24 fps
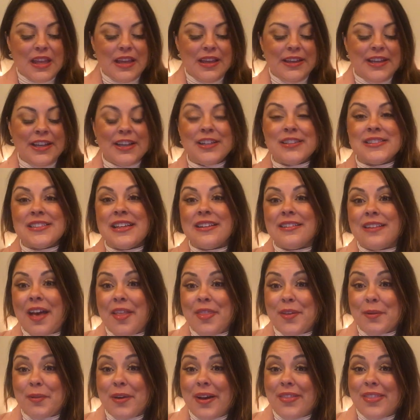Here's
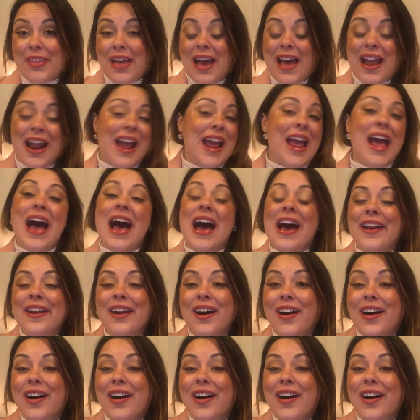another one that I had,